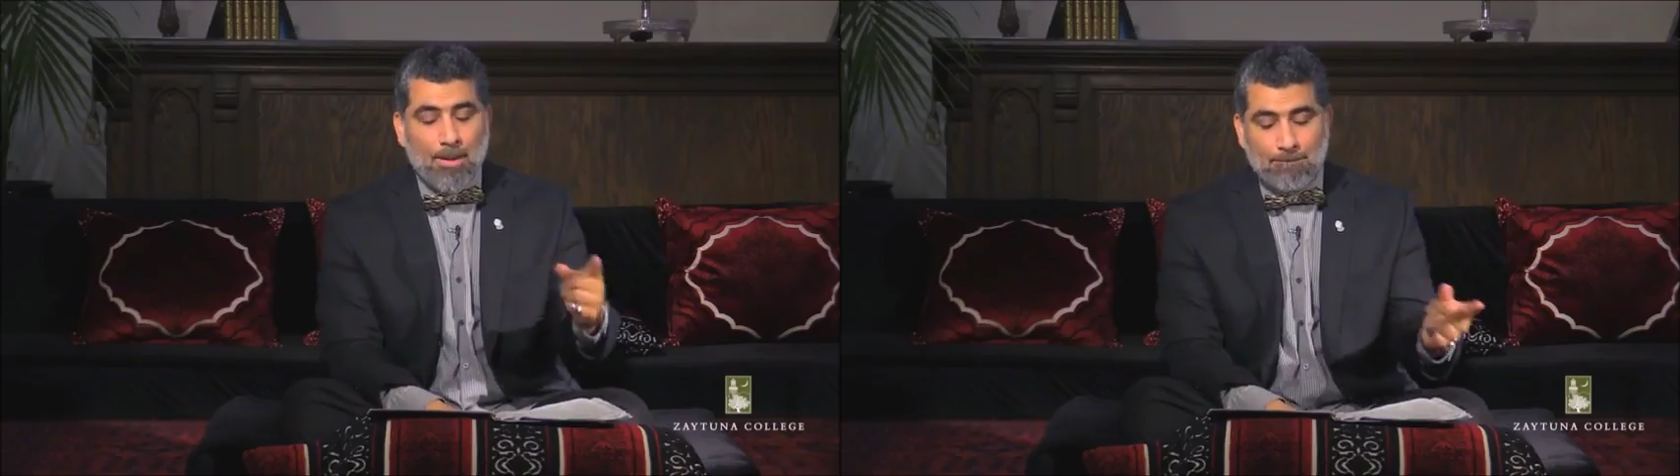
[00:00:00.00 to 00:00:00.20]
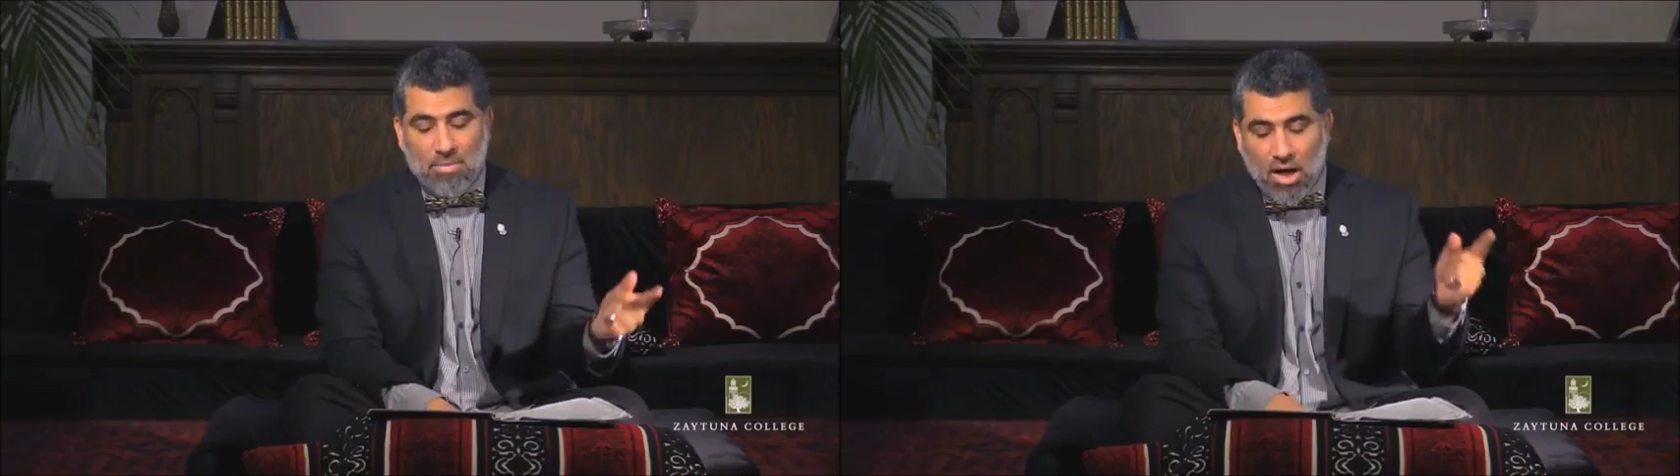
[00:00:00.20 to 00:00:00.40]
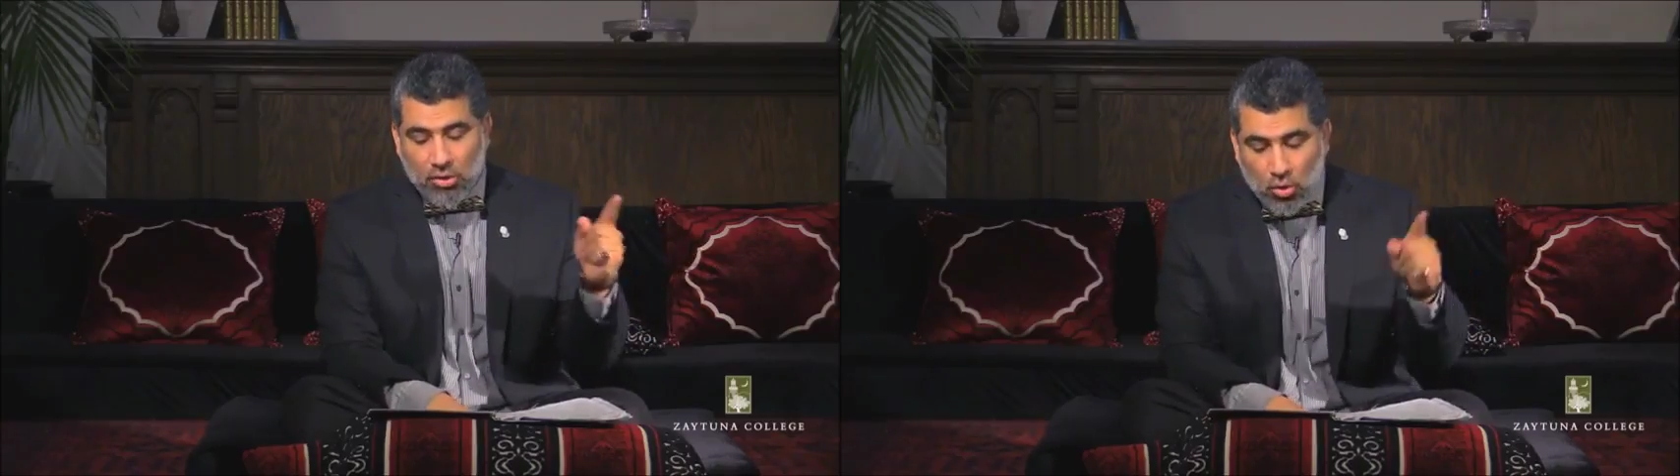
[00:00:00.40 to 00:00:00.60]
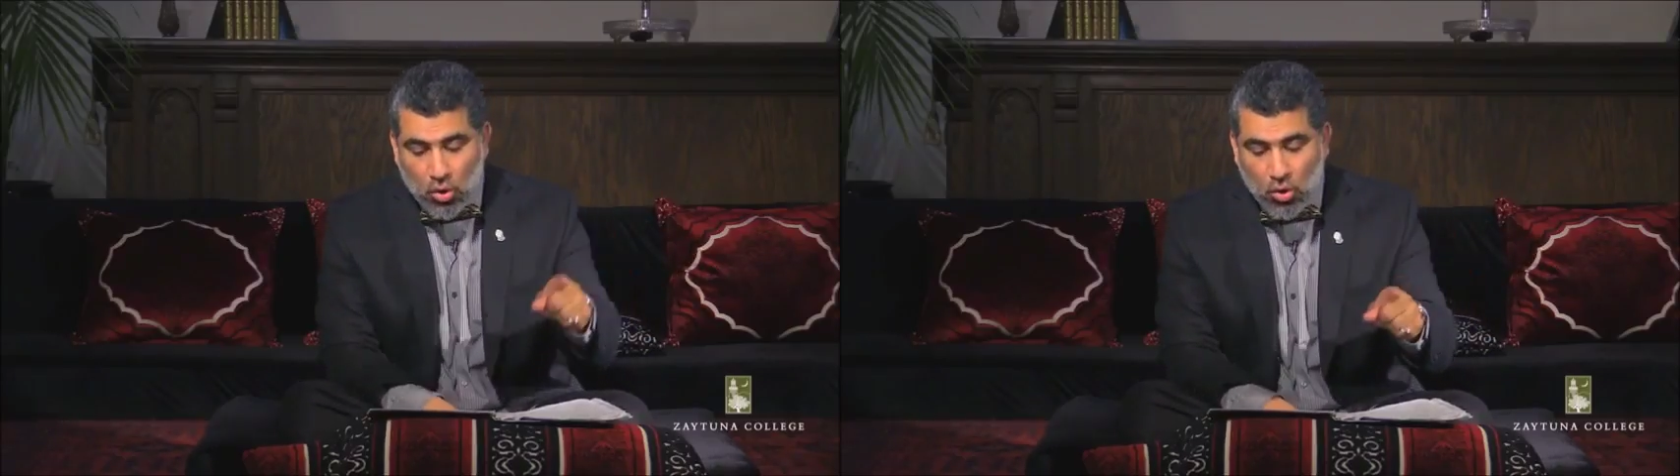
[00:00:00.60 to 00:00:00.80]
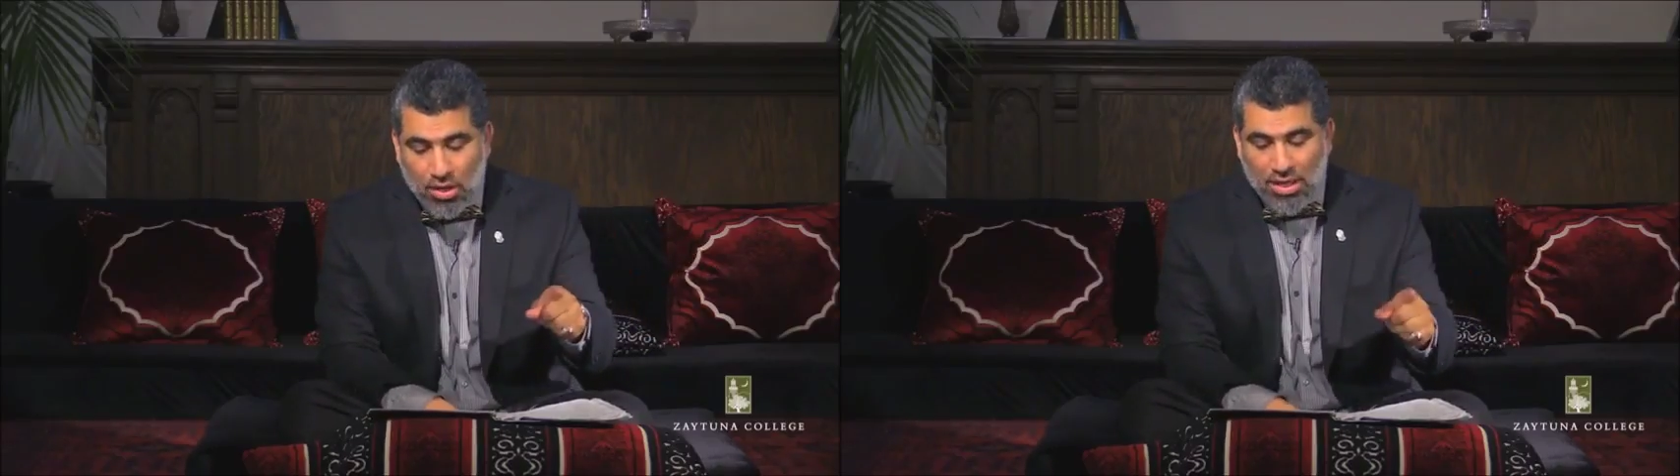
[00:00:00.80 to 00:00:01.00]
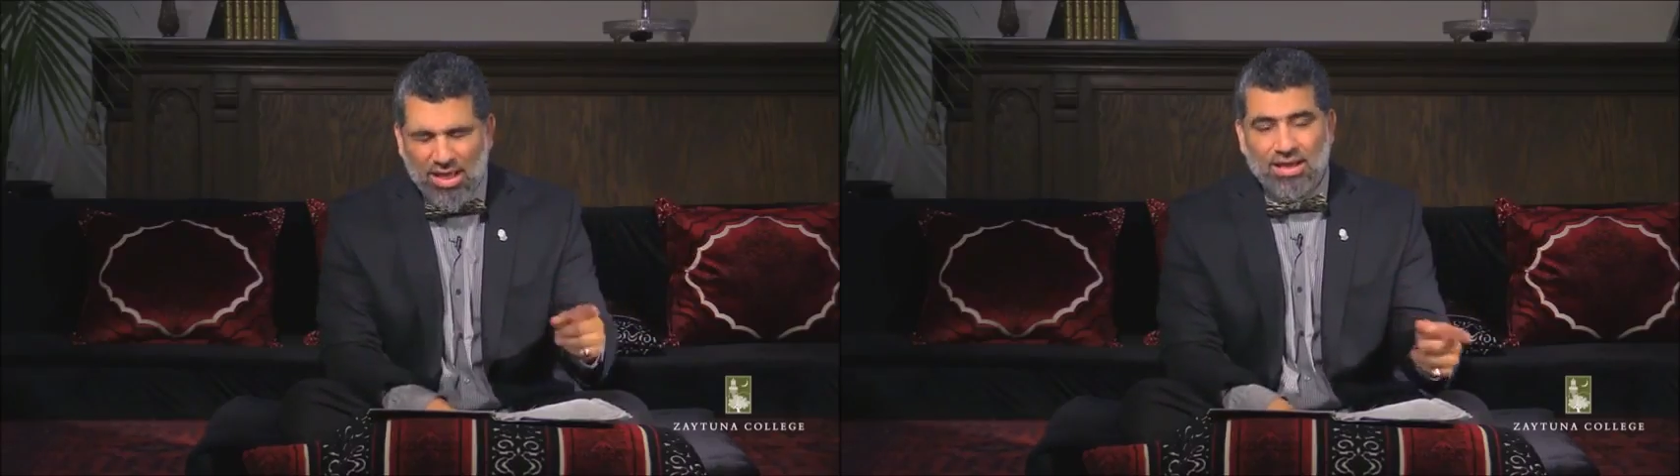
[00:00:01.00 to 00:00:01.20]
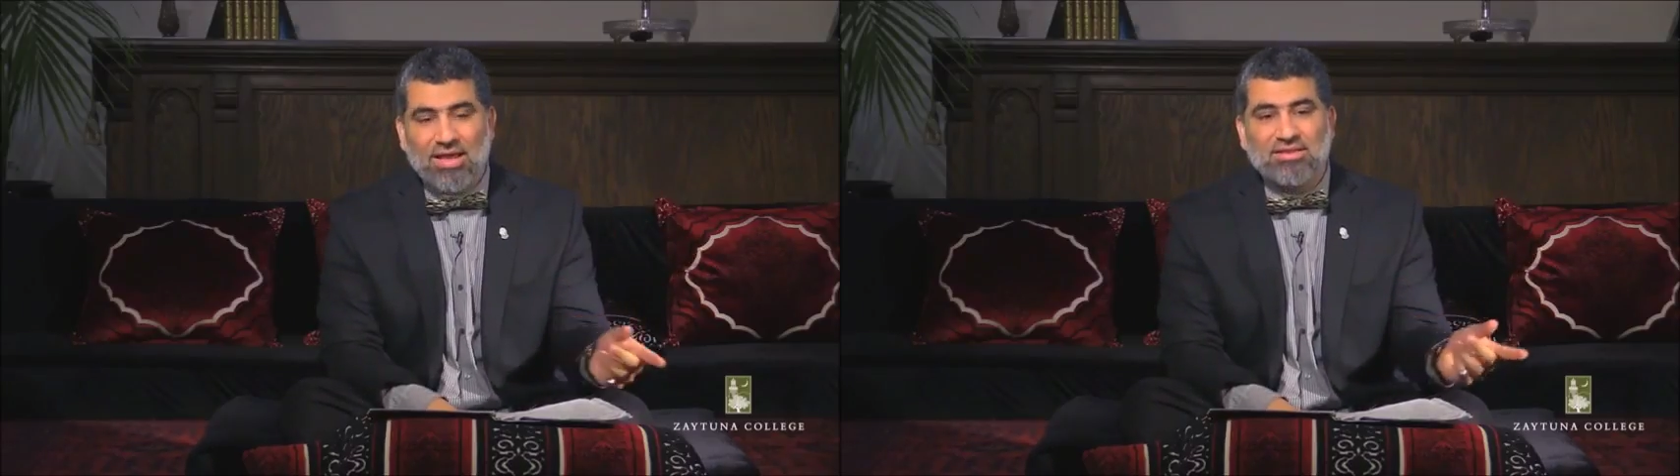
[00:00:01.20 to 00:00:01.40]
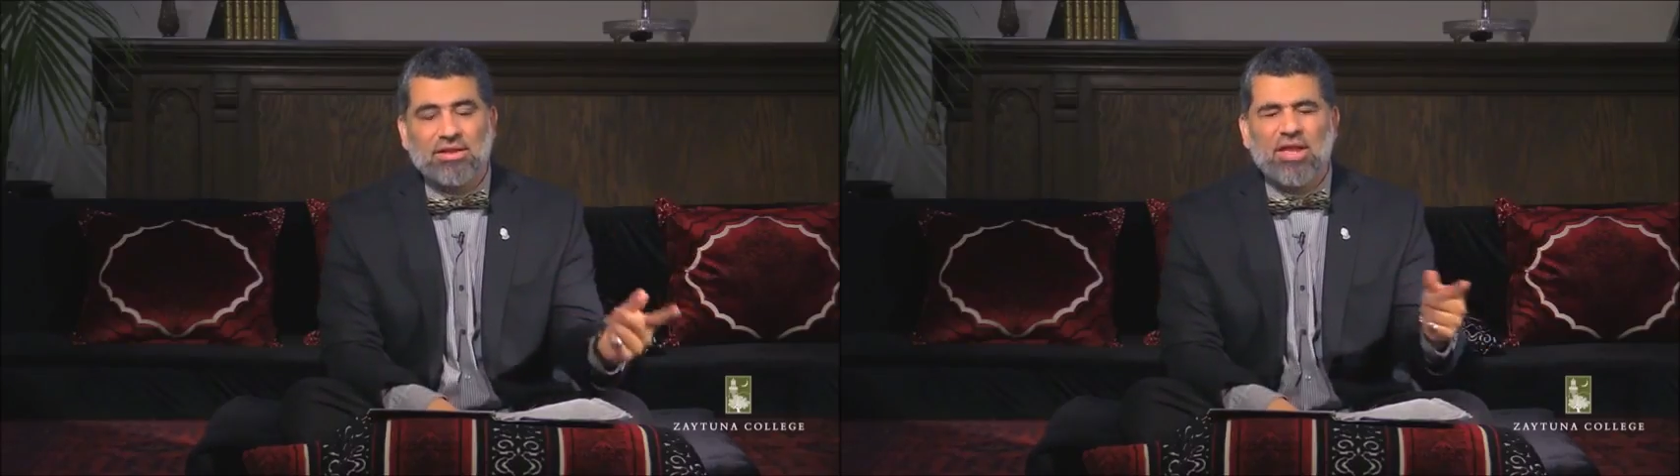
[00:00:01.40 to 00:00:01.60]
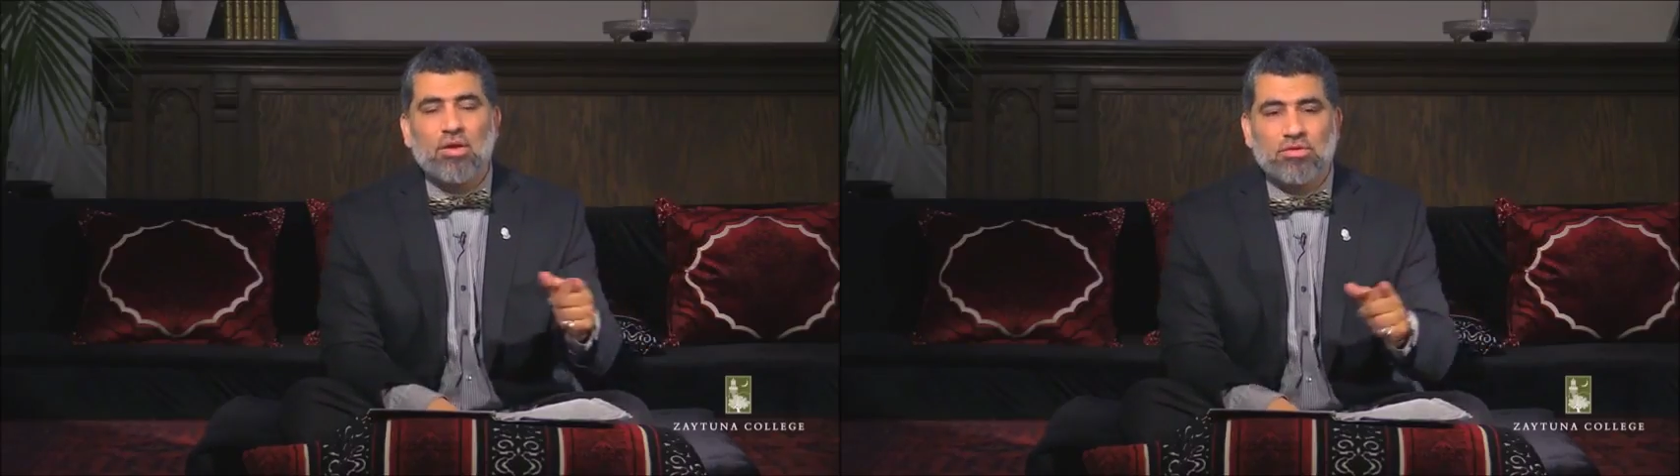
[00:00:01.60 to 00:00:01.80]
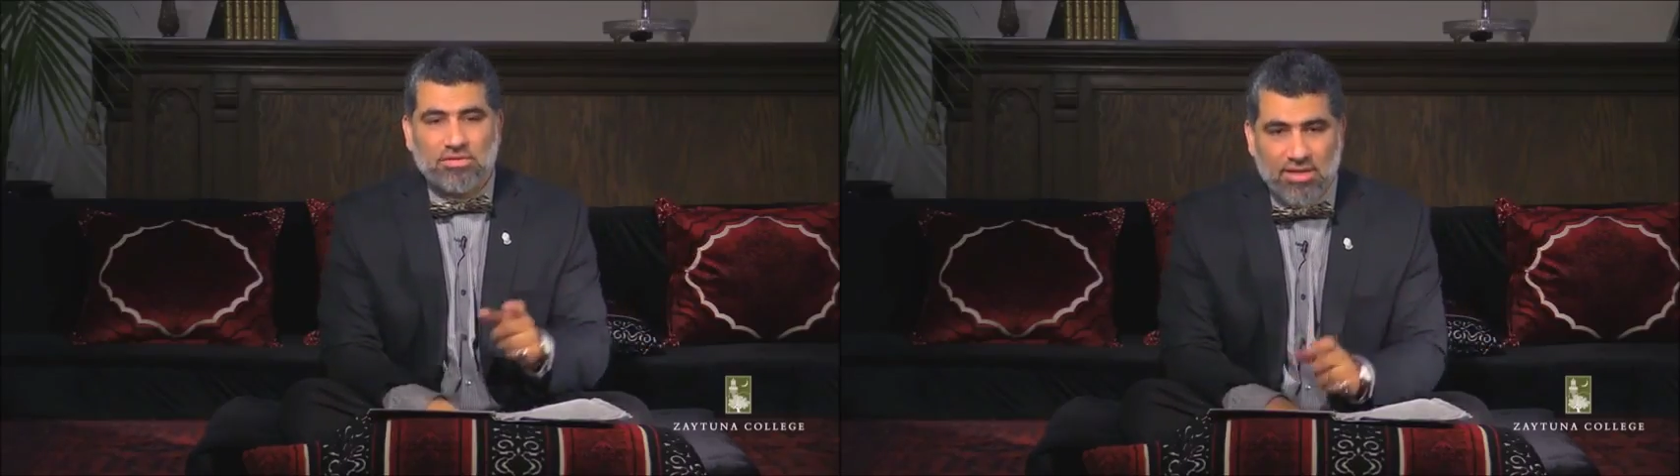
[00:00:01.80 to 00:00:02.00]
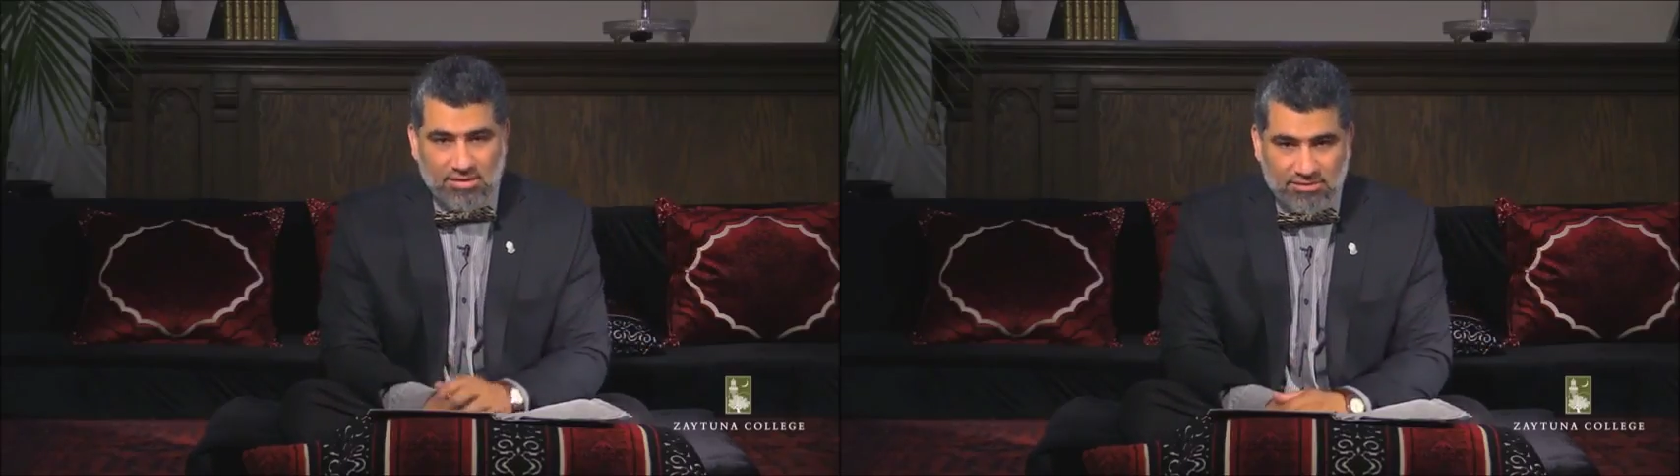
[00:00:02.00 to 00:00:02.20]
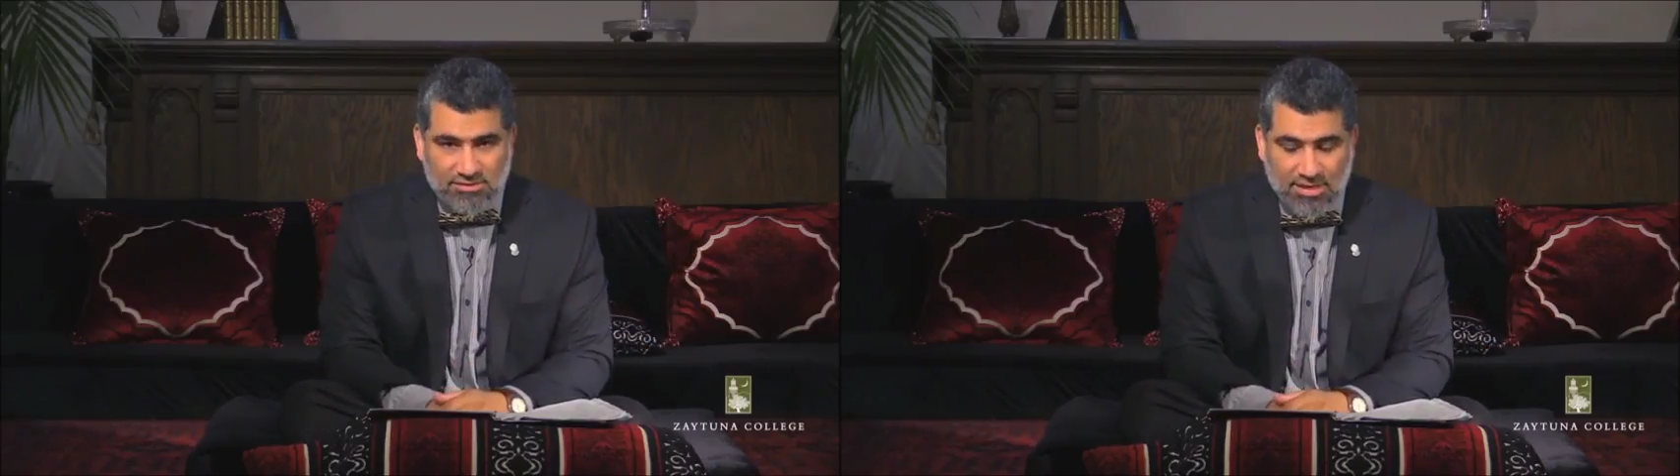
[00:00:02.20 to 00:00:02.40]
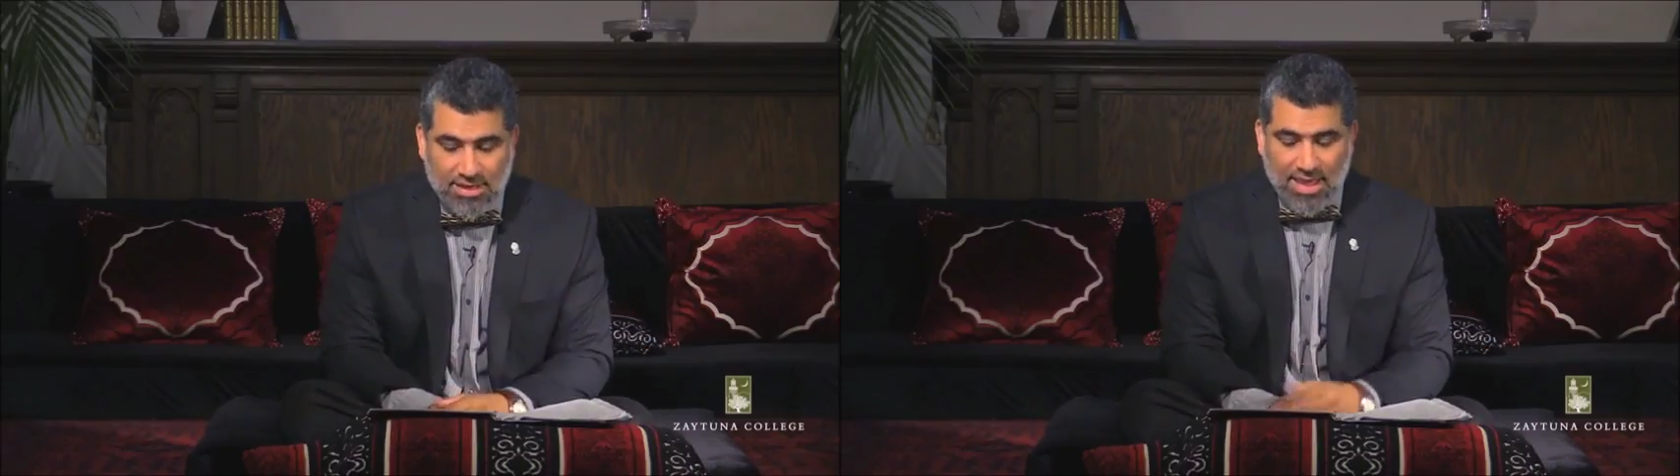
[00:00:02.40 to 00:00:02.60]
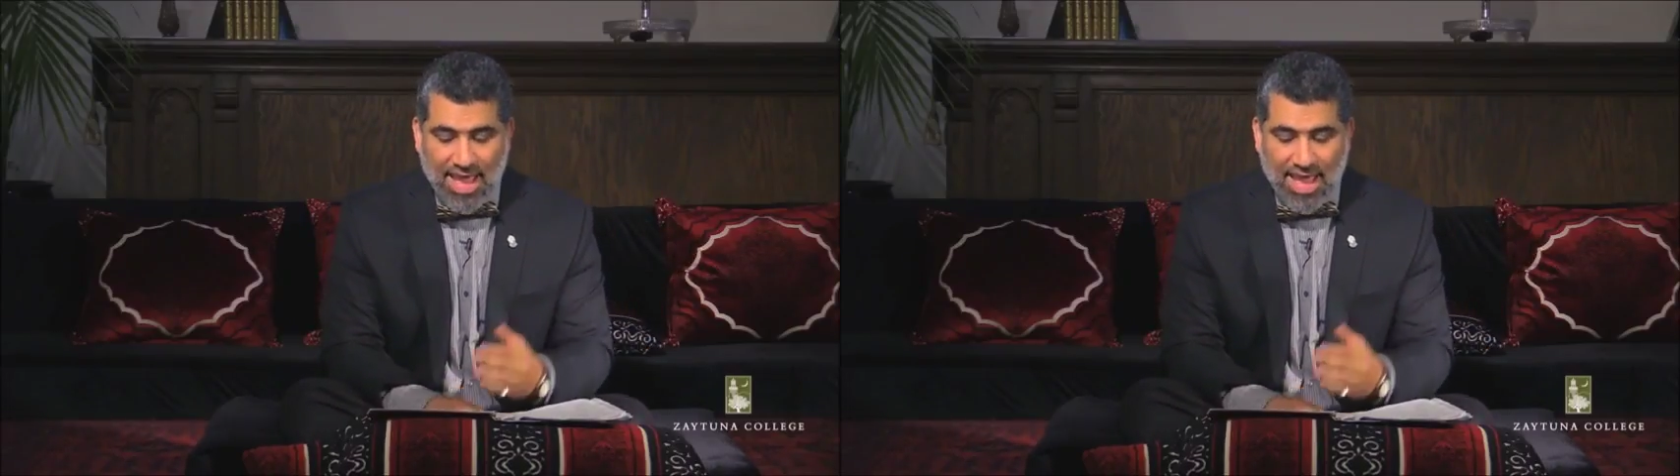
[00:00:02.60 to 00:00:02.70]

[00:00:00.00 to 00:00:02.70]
mano latreuses,